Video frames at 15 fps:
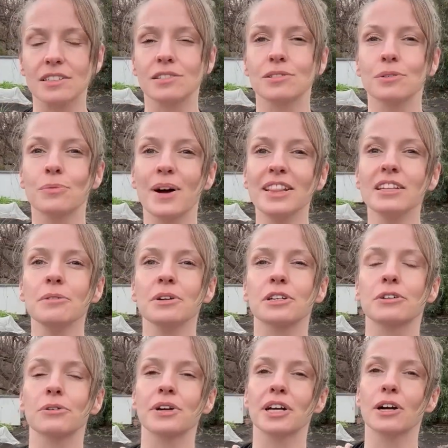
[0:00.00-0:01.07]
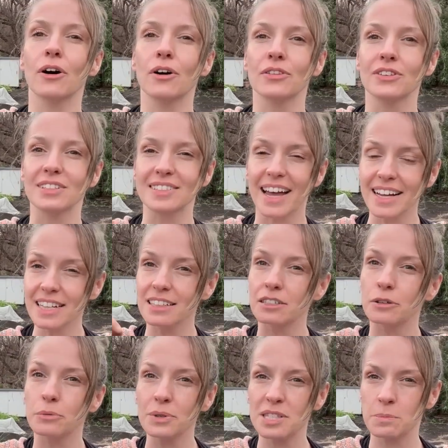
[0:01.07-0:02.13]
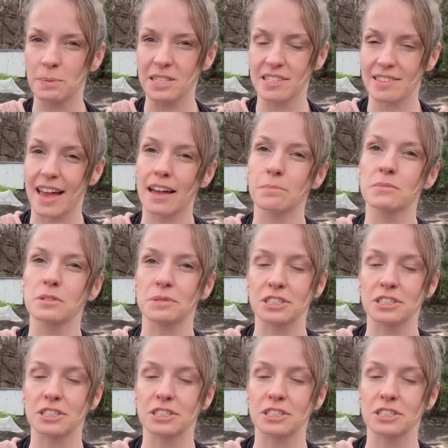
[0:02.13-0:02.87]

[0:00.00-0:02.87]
So when they were growing on the tiny little wispy stems,